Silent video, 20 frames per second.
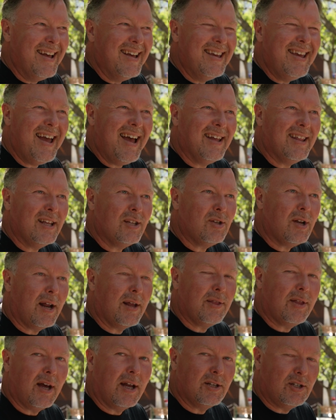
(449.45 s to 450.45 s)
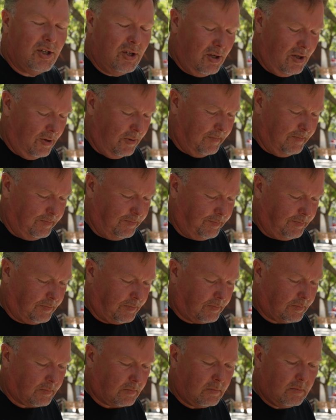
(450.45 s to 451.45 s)
Yeah, that's what I thought too.
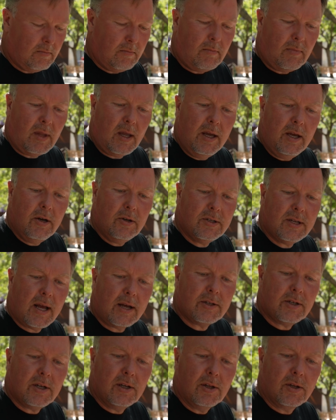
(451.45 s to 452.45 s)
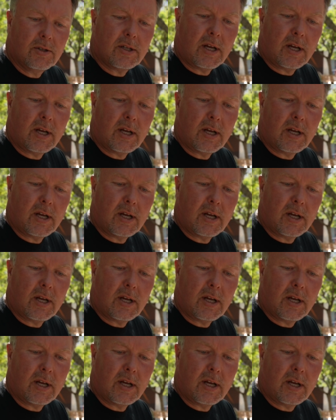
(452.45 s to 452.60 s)
Here's actually, it looks